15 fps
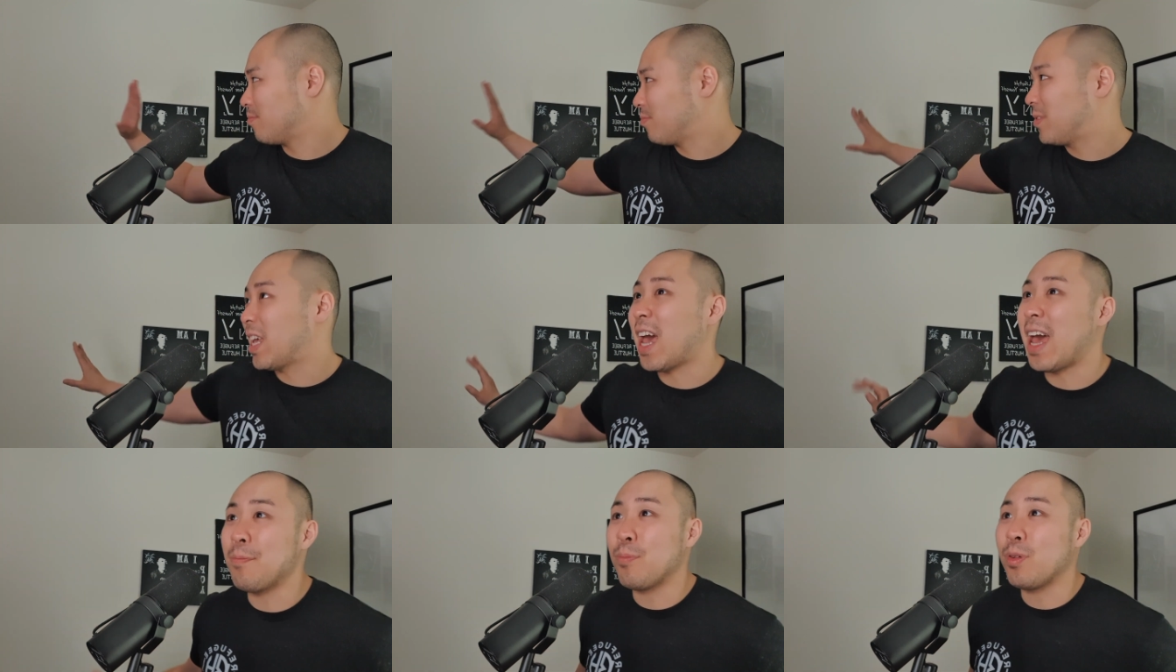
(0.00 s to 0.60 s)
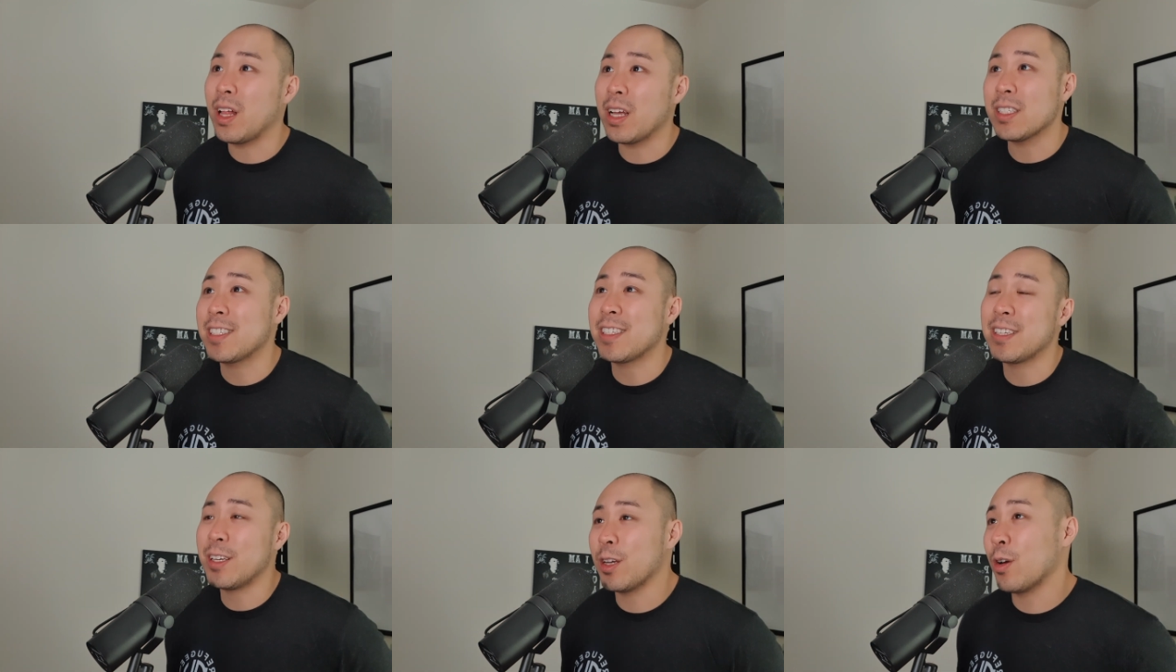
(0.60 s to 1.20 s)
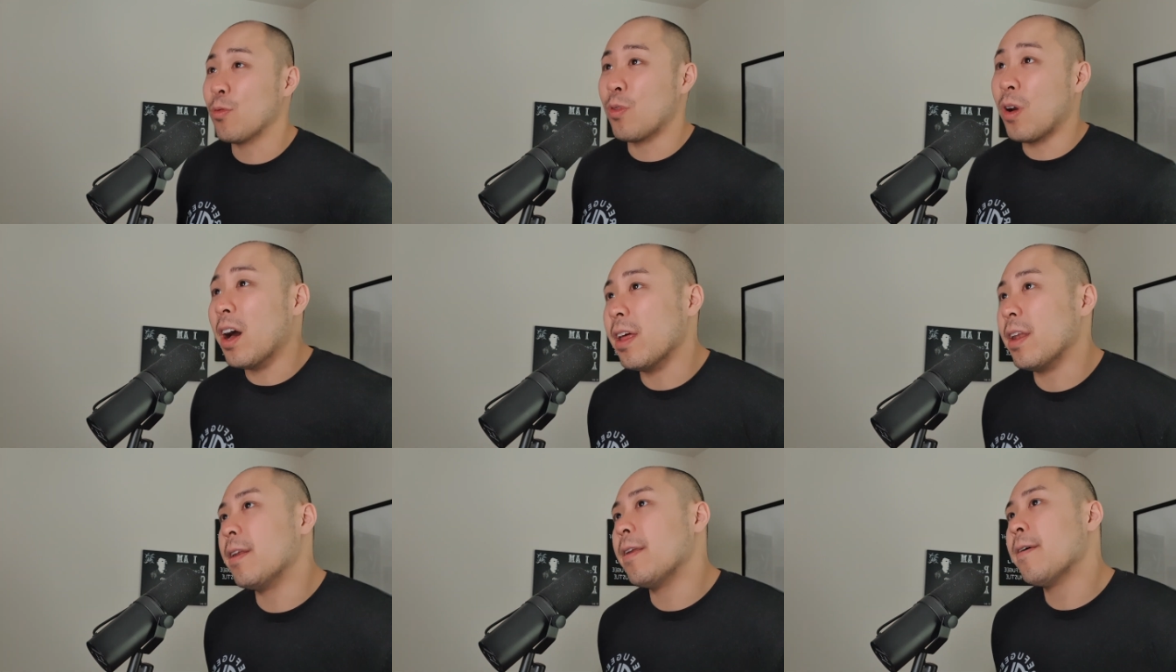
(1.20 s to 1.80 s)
10+ year run.